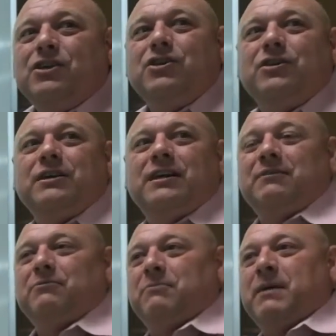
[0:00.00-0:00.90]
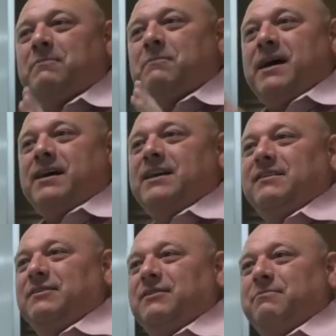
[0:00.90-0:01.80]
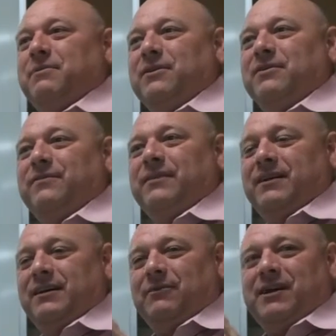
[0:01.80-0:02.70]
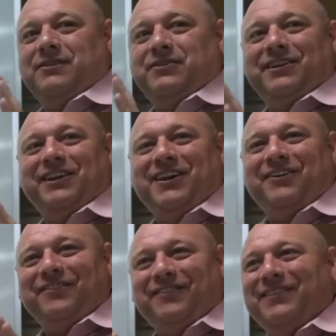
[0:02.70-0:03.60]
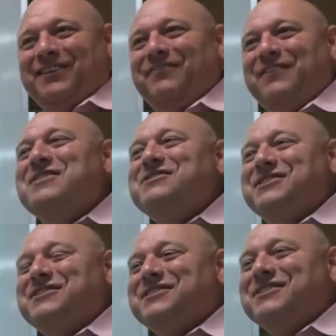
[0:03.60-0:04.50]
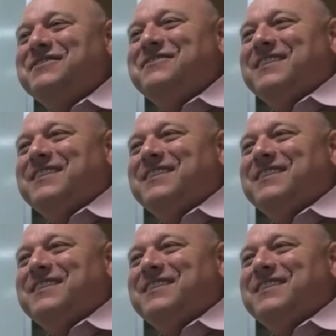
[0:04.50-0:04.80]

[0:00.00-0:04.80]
You, back in the book of, uh, right to the letter of the Ephesians,